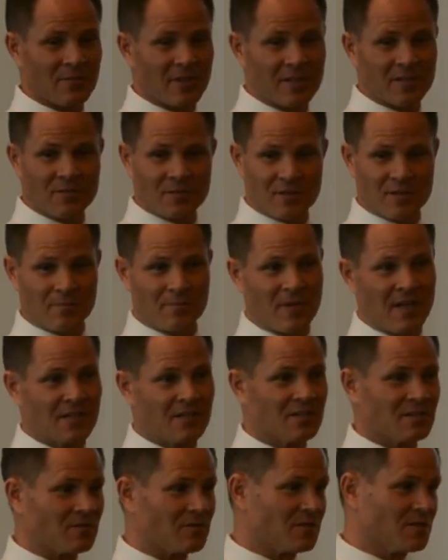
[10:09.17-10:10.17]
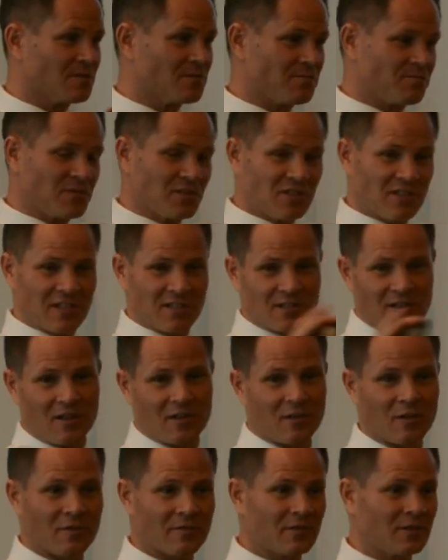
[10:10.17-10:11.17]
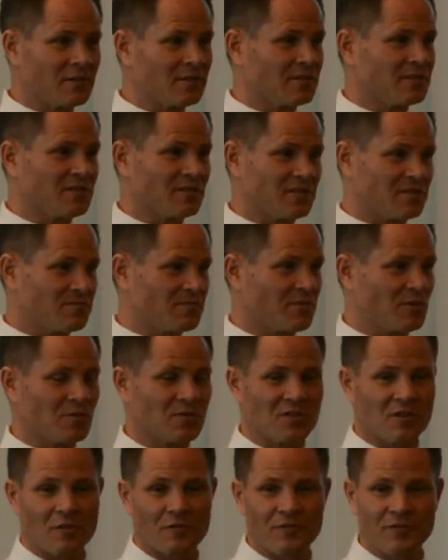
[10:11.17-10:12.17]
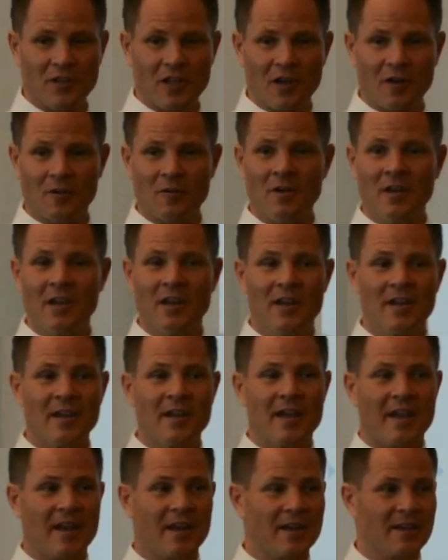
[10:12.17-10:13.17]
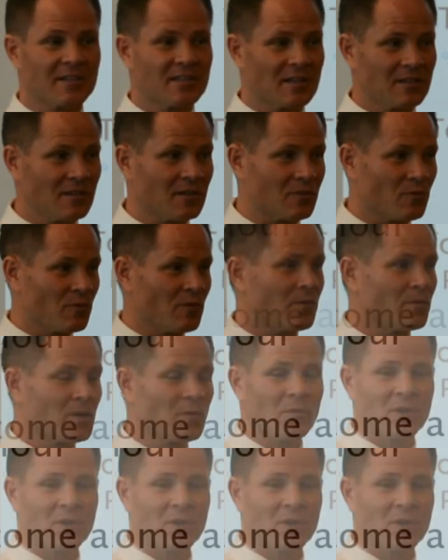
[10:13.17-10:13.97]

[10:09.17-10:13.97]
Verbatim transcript: place was a mess. There was machines all over and just there was no flow. And I said, look, we